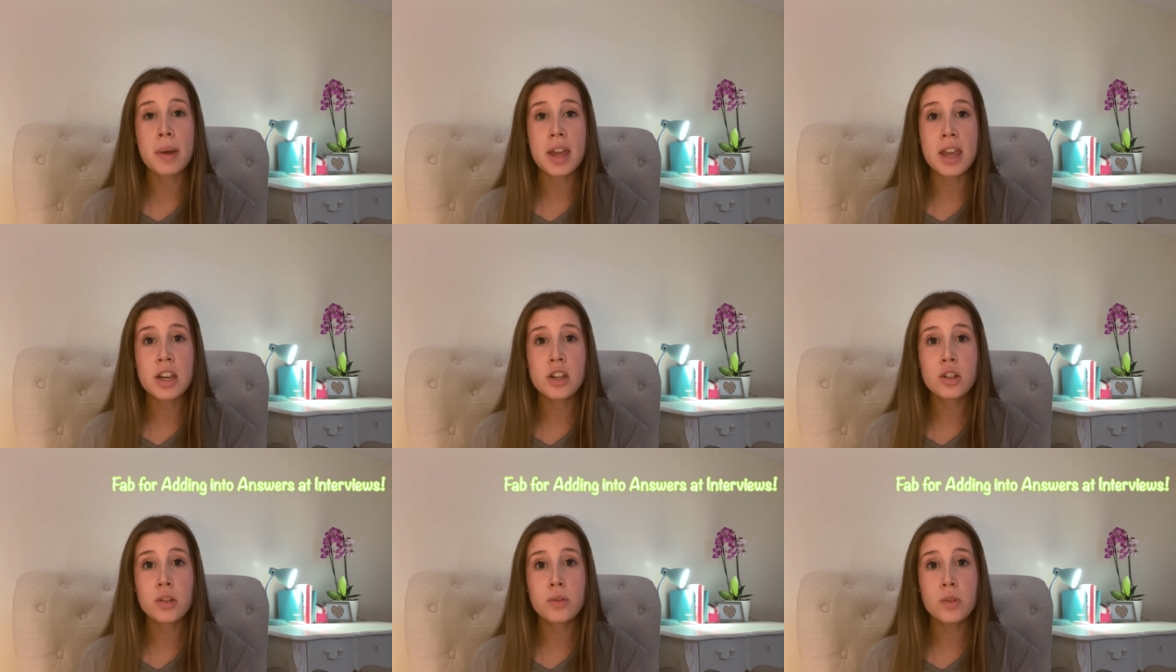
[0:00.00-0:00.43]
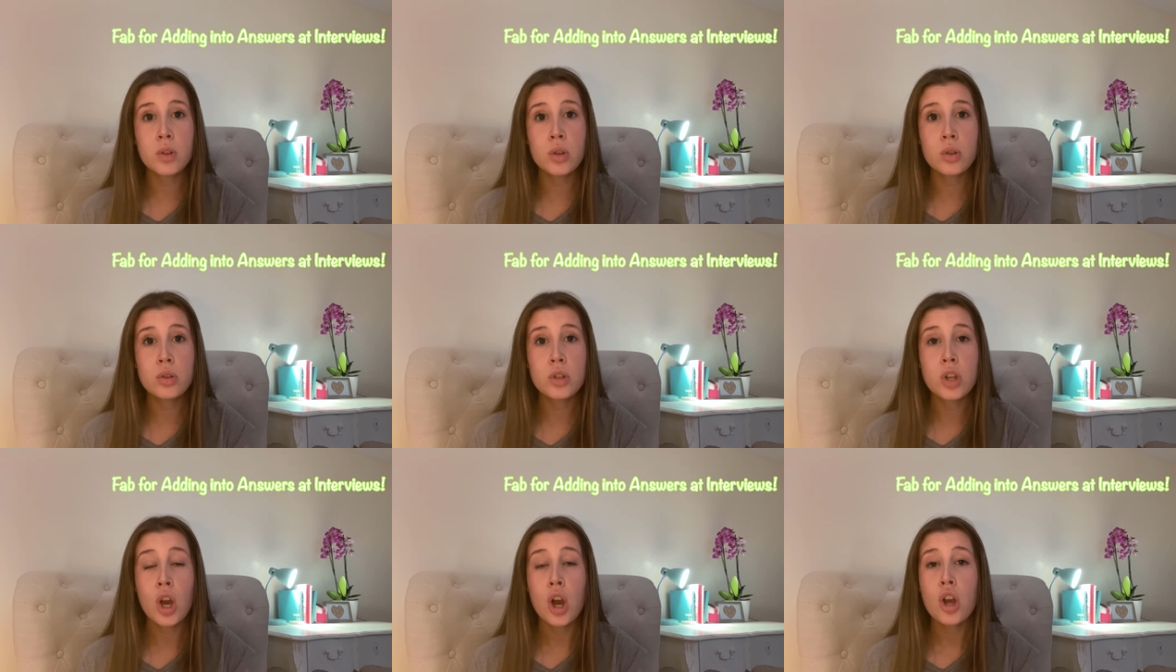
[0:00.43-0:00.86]

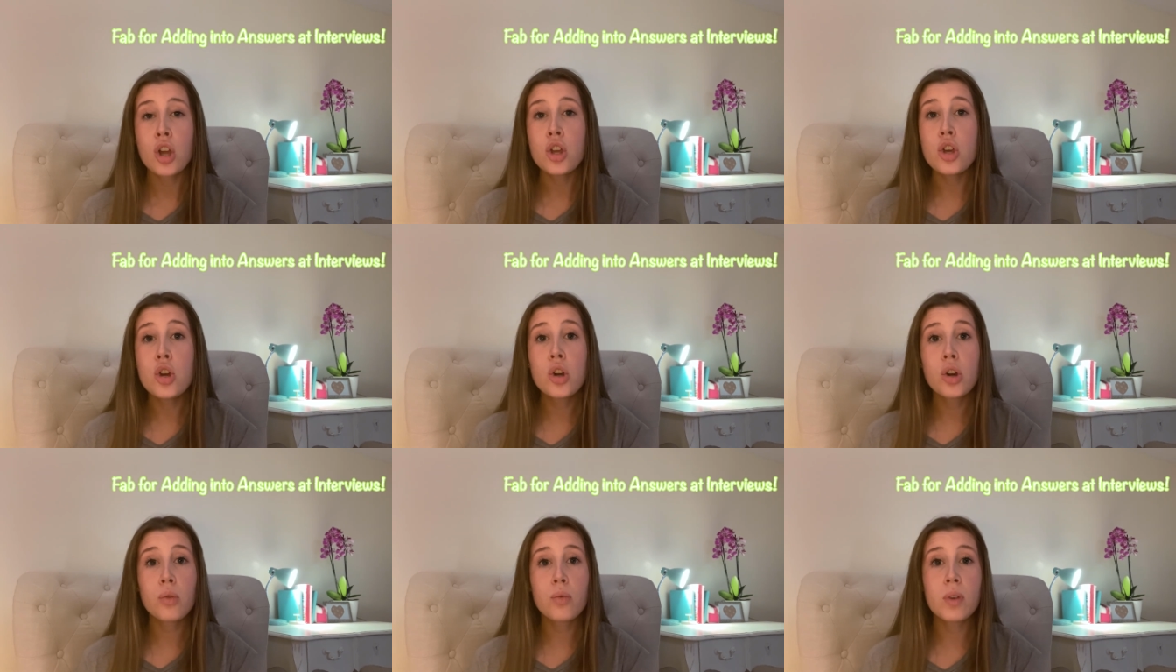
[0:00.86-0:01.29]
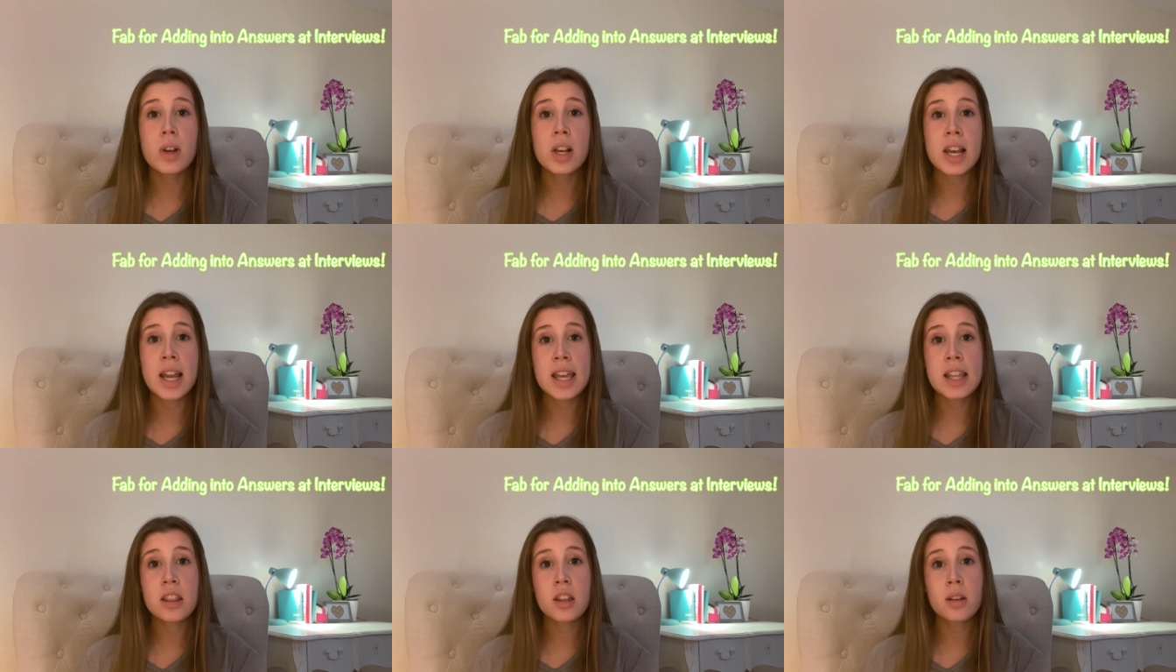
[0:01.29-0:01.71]
interviews, you can
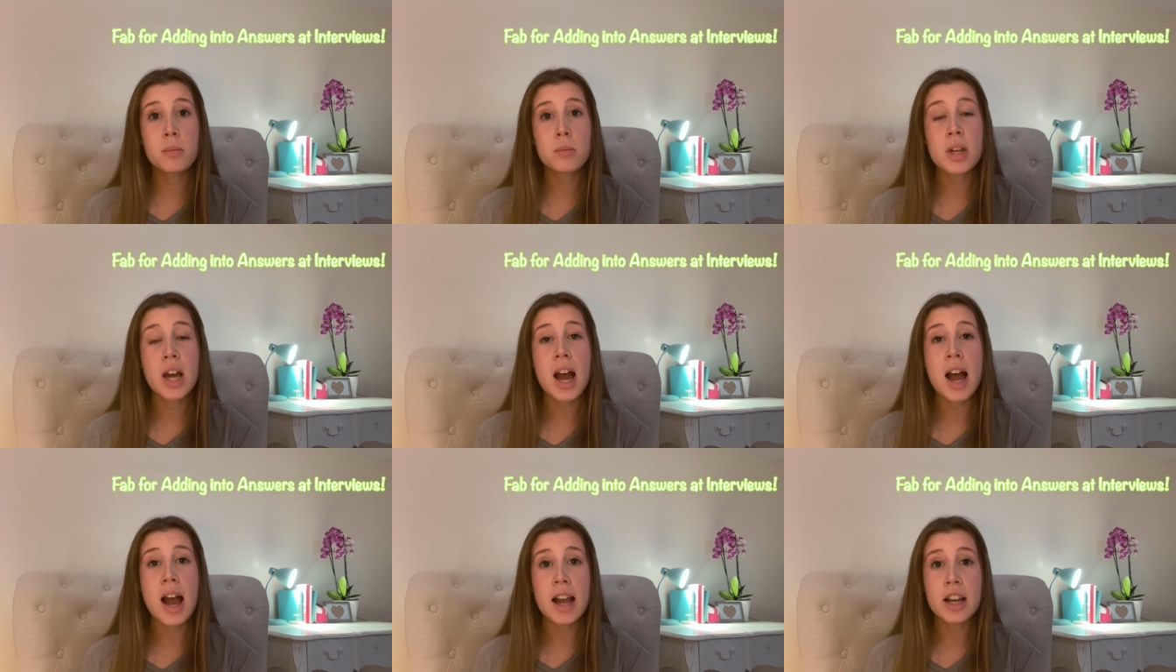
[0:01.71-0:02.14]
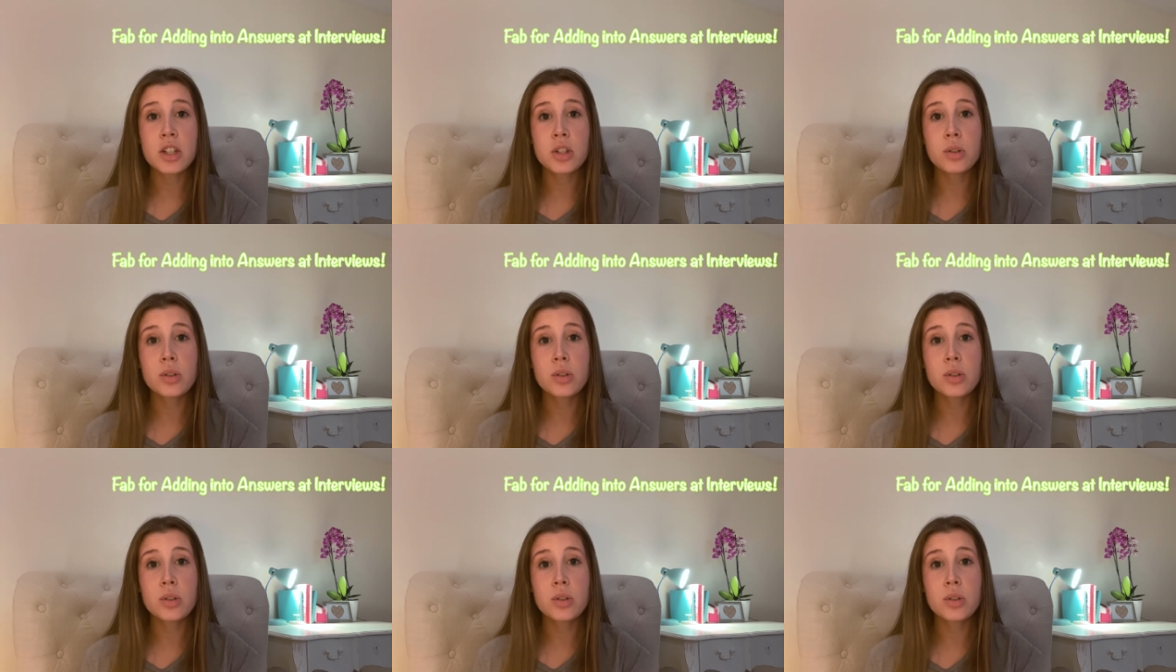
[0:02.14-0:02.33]
relate them to actual